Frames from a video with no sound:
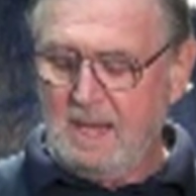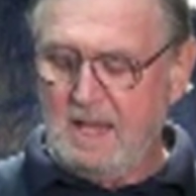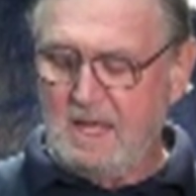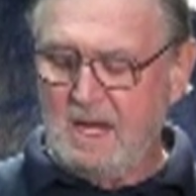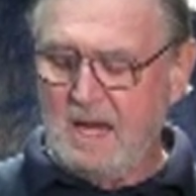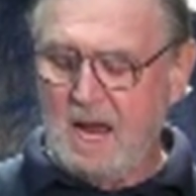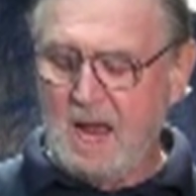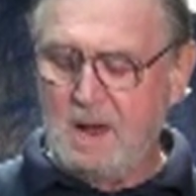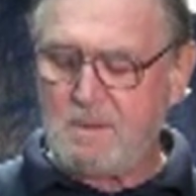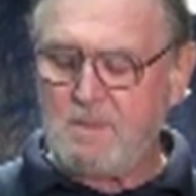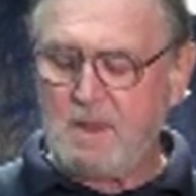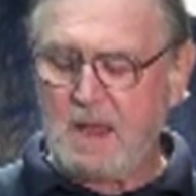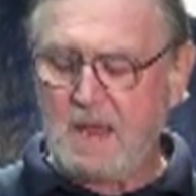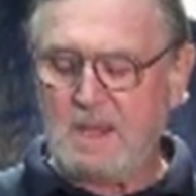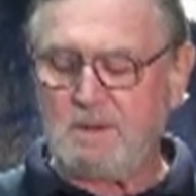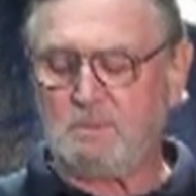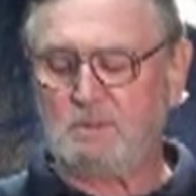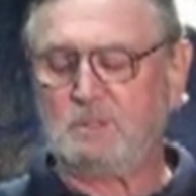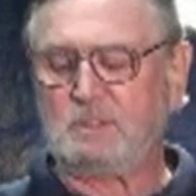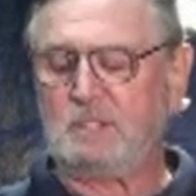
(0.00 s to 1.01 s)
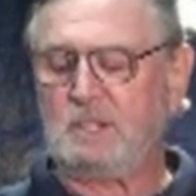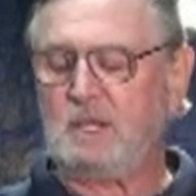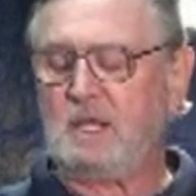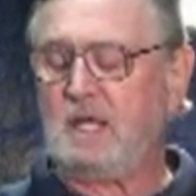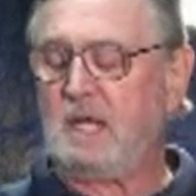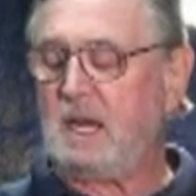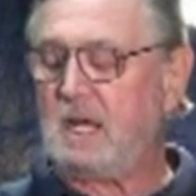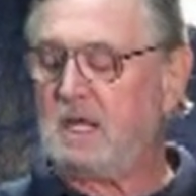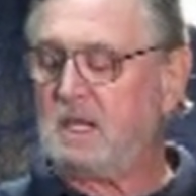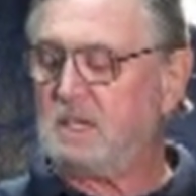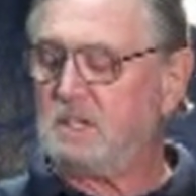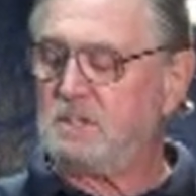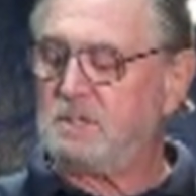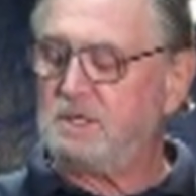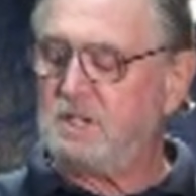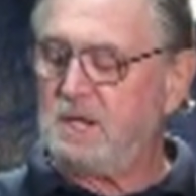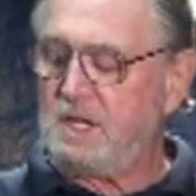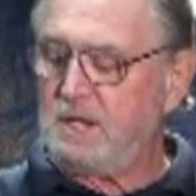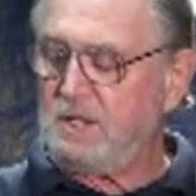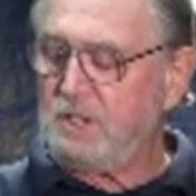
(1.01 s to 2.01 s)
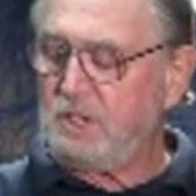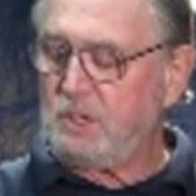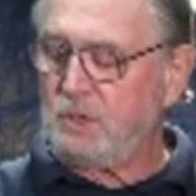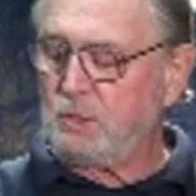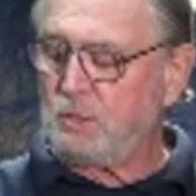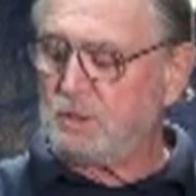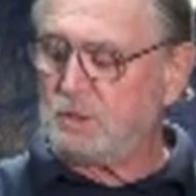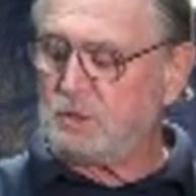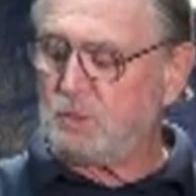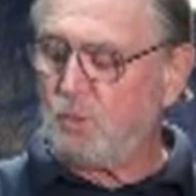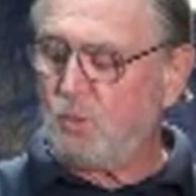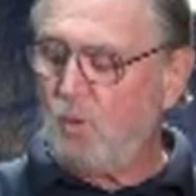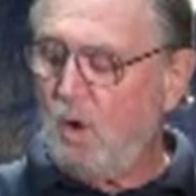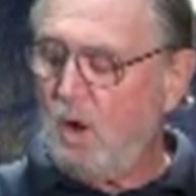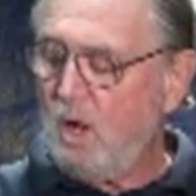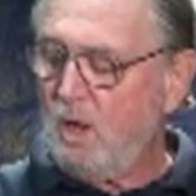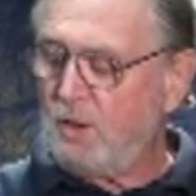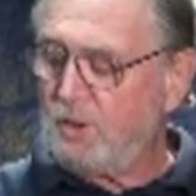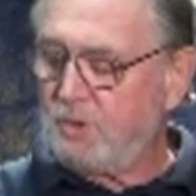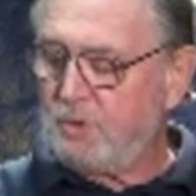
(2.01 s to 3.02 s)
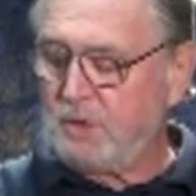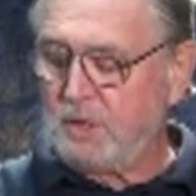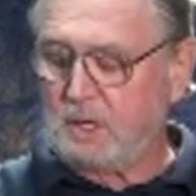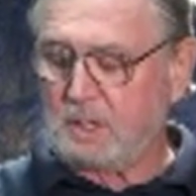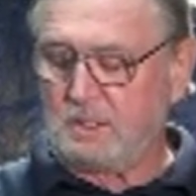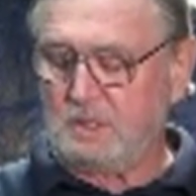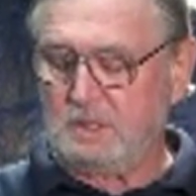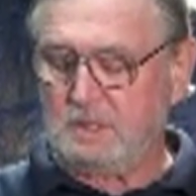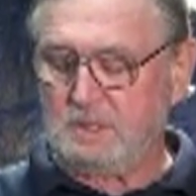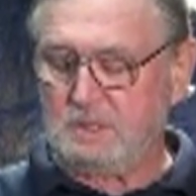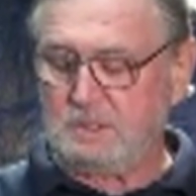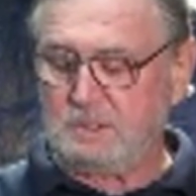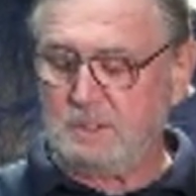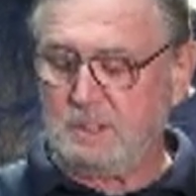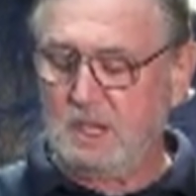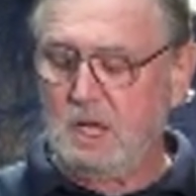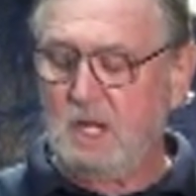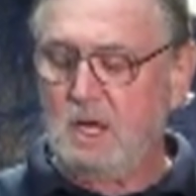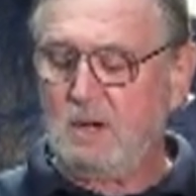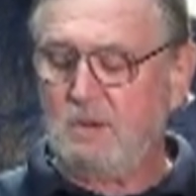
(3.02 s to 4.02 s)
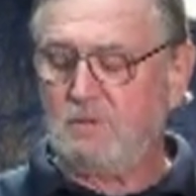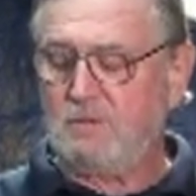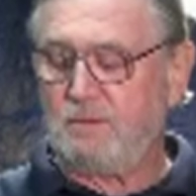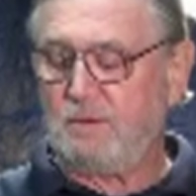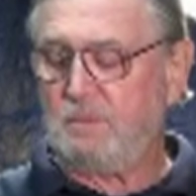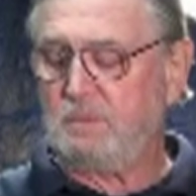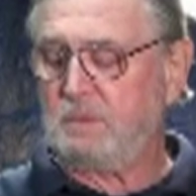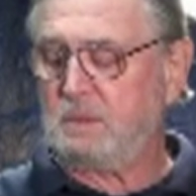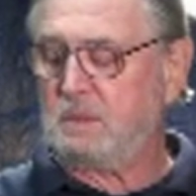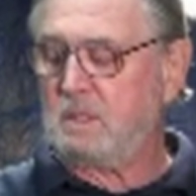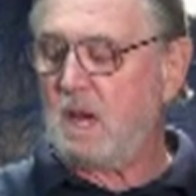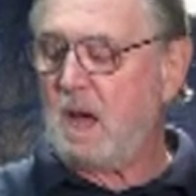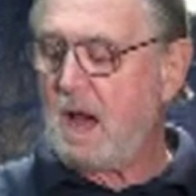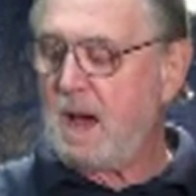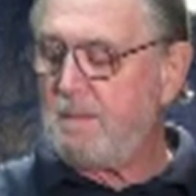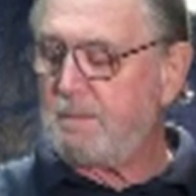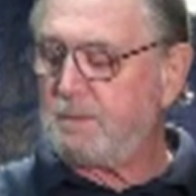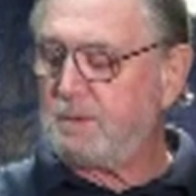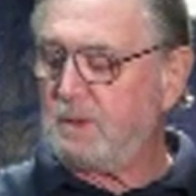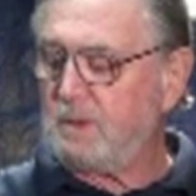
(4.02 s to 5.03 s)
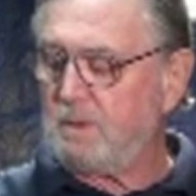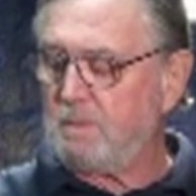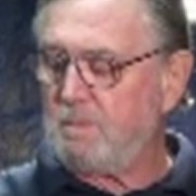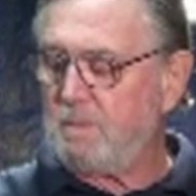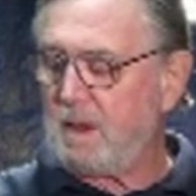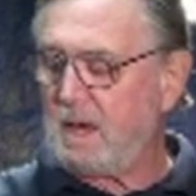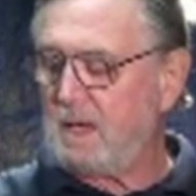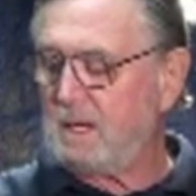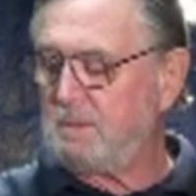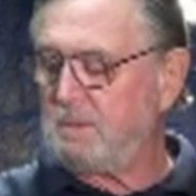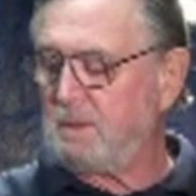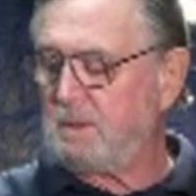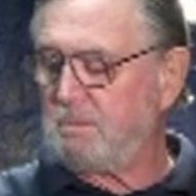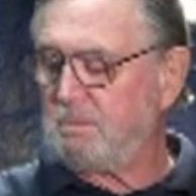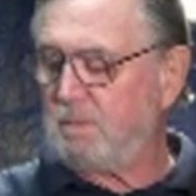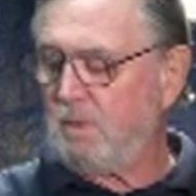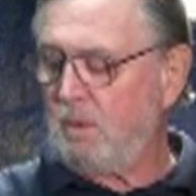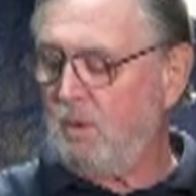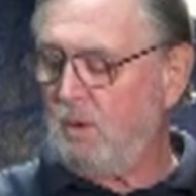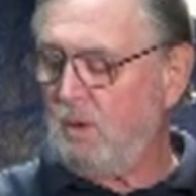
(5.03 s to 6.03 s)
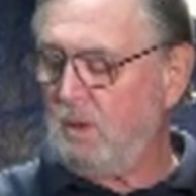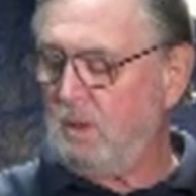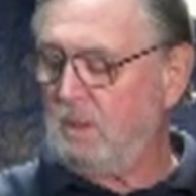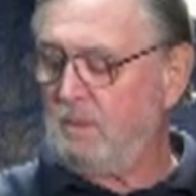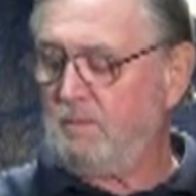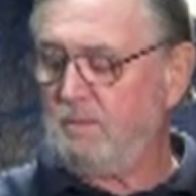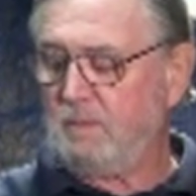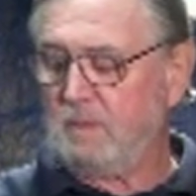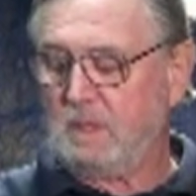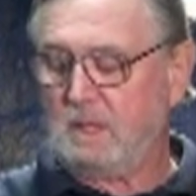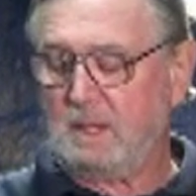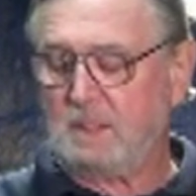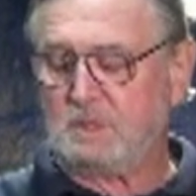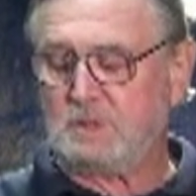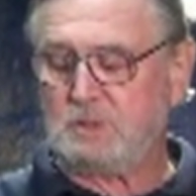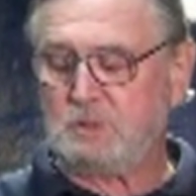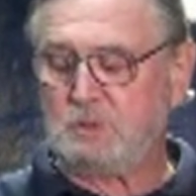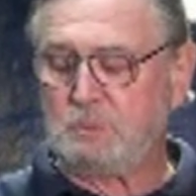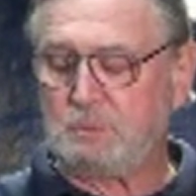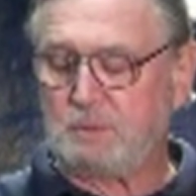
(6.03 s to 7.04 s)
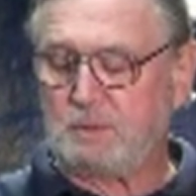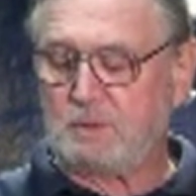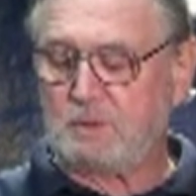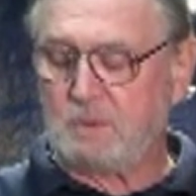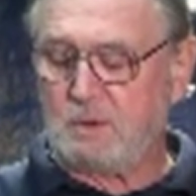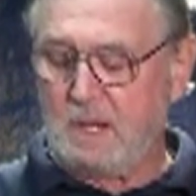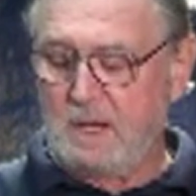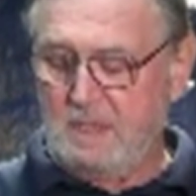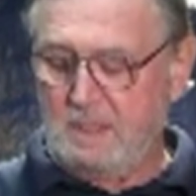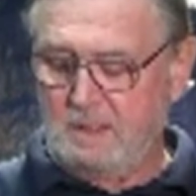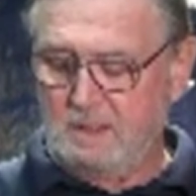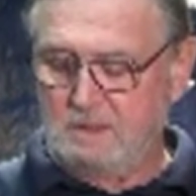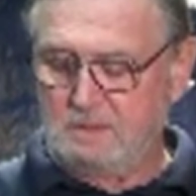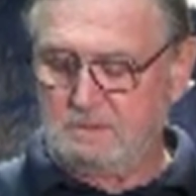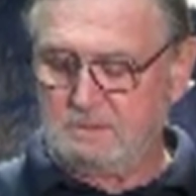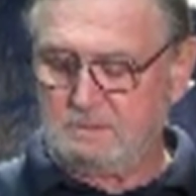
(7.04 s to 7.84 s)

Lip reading: And I'm able to get a continuous wall thickness from the top to the bottom of the bowl. It's super great.